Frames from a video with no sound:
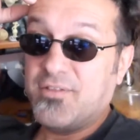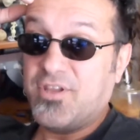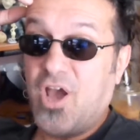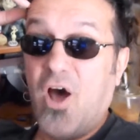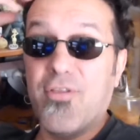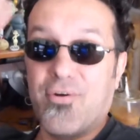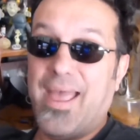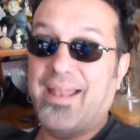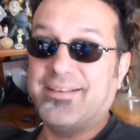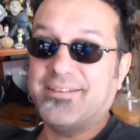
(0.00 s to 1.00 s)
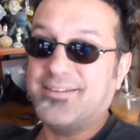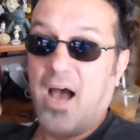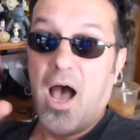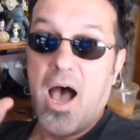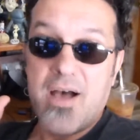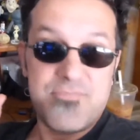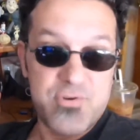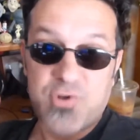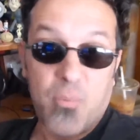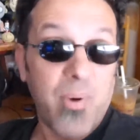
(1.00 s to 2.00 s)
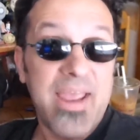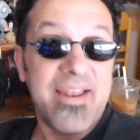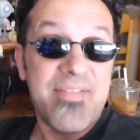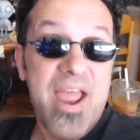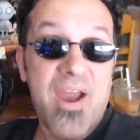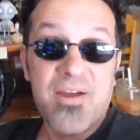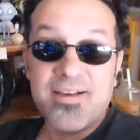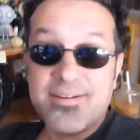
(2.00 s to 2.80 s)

The other end, there's no brain in there.